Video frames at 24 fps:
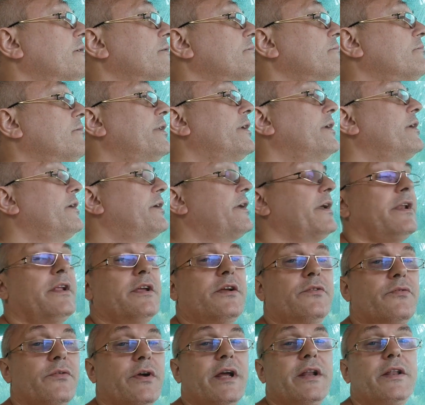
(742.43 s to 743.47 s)
bring any
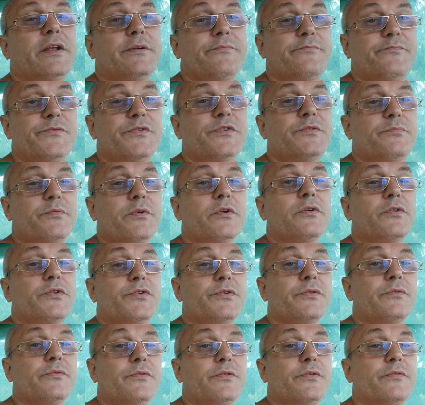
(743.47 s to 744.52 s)
greater
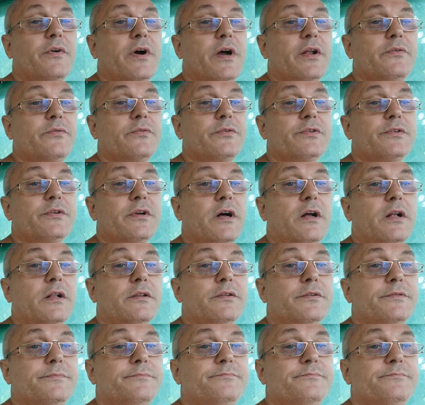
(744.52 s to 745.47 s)
spiritual divine result.